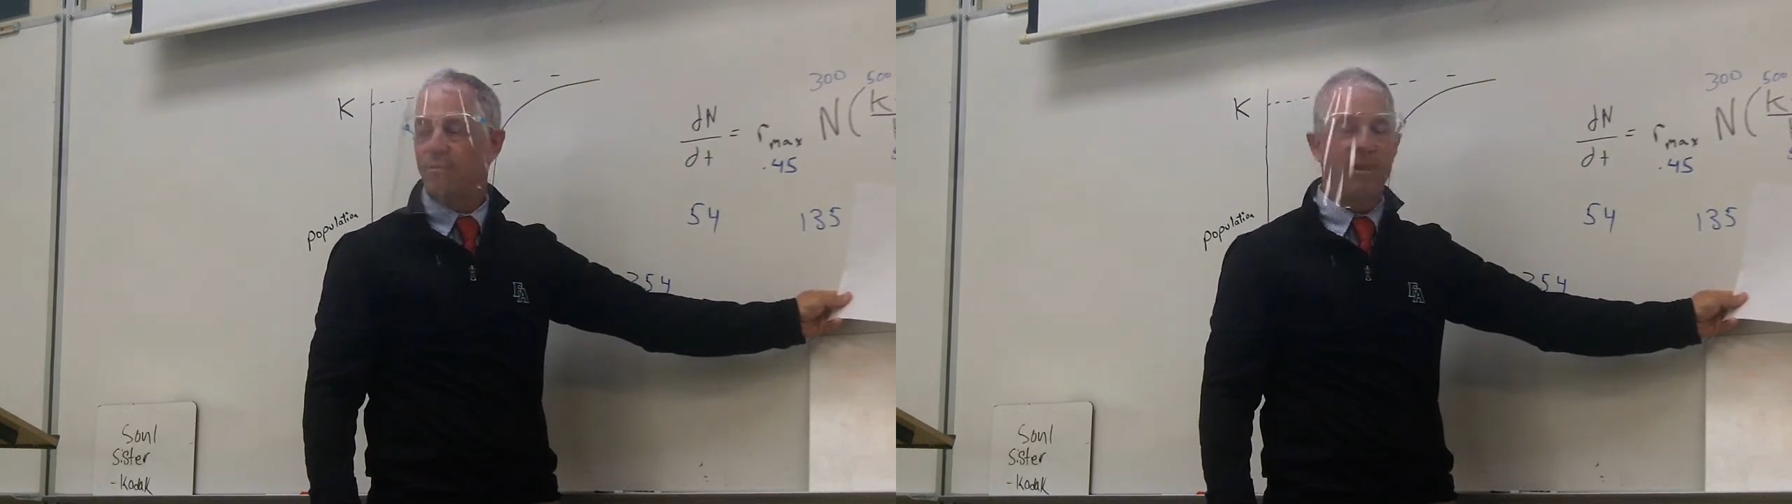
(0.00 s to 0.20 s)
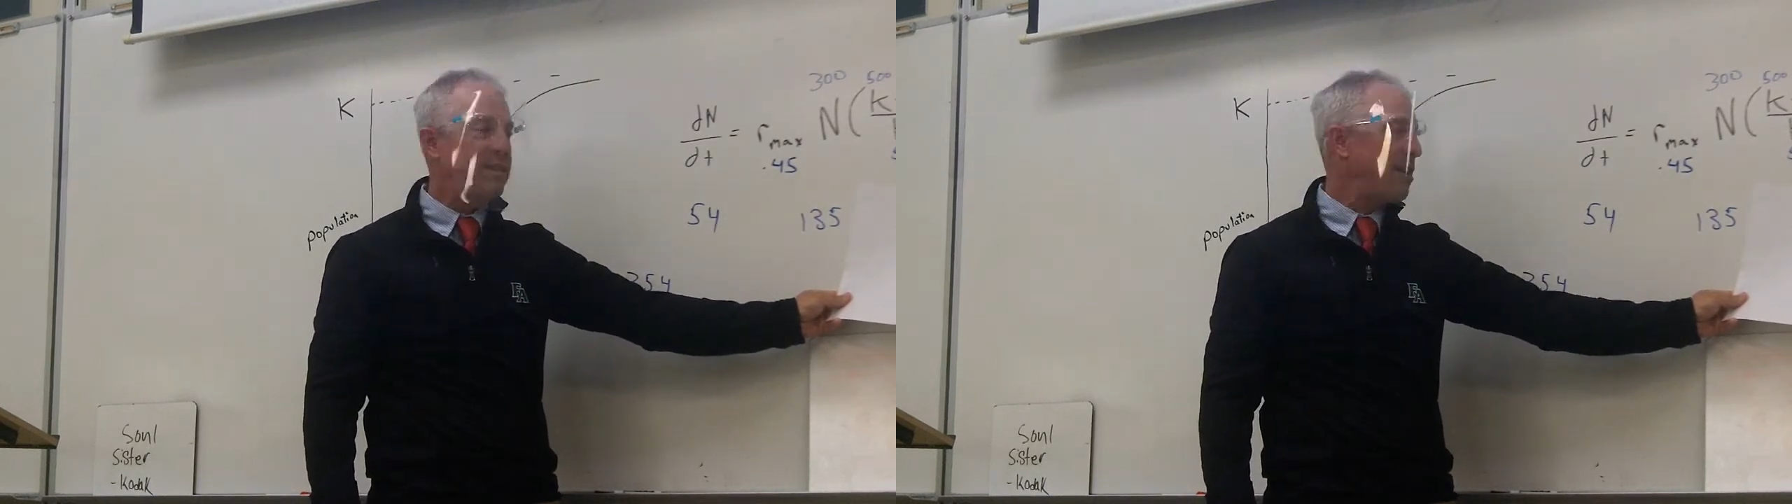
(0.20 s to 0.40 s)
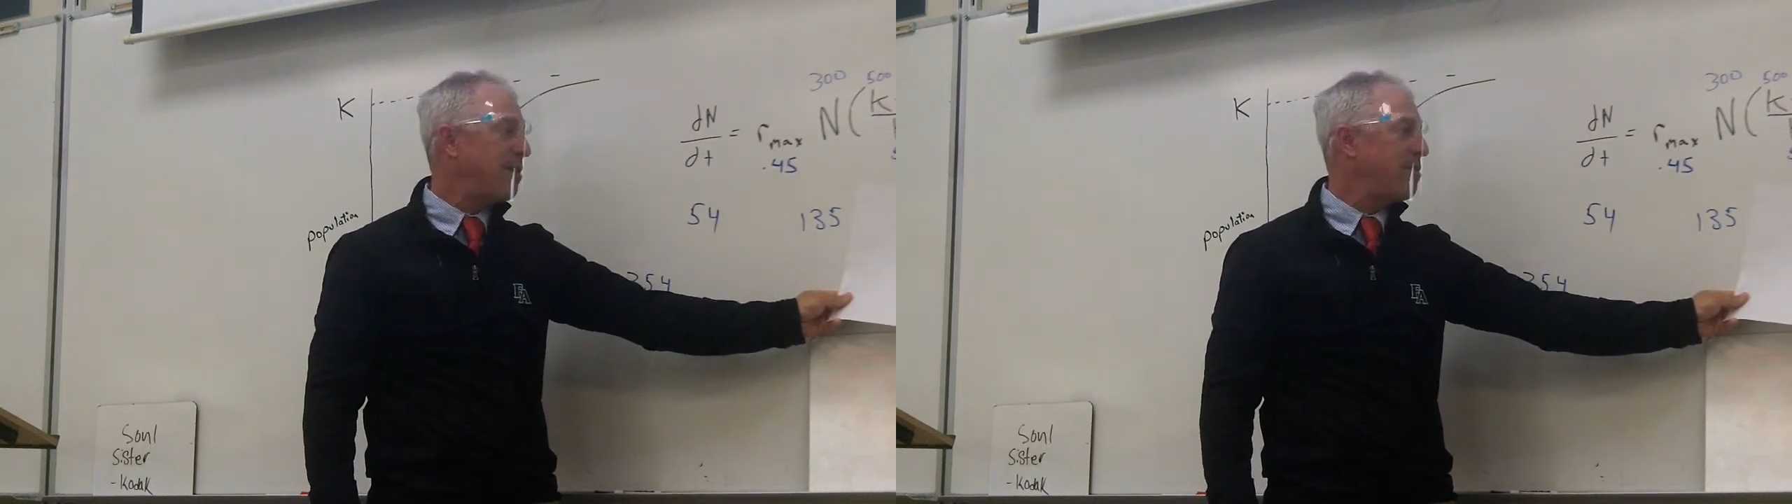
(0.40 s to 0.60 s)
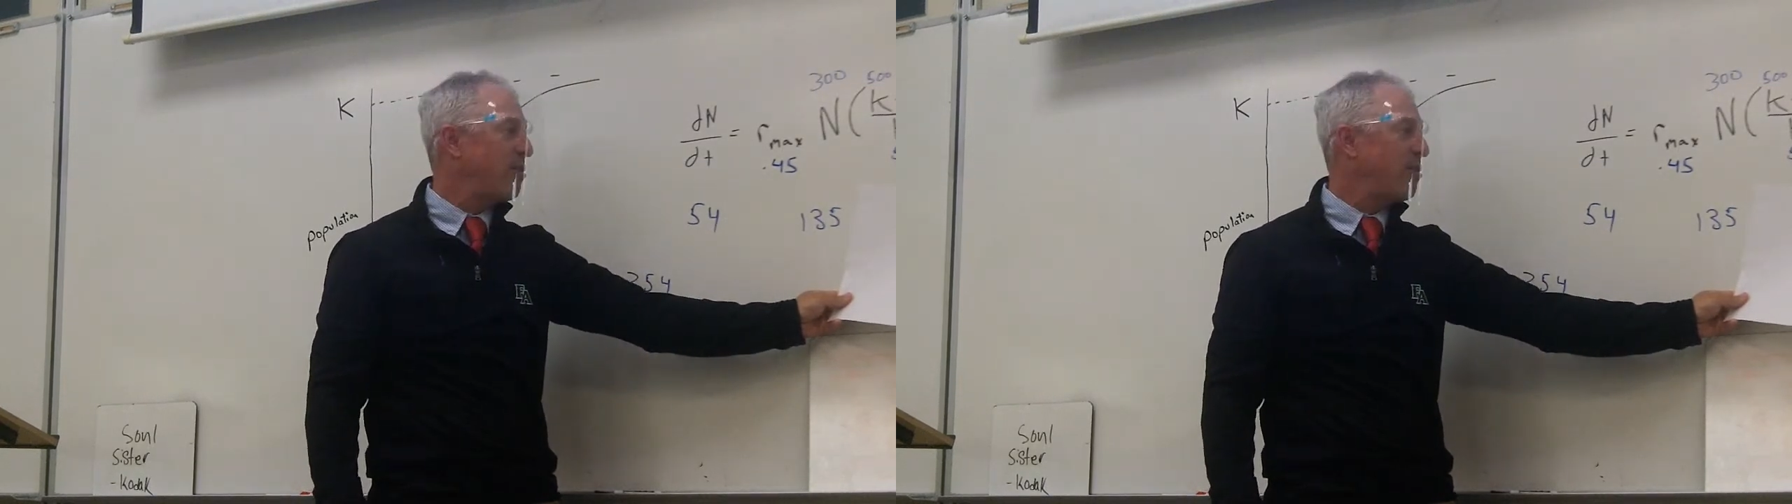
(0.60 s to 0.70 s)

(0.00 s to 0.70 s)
that's how you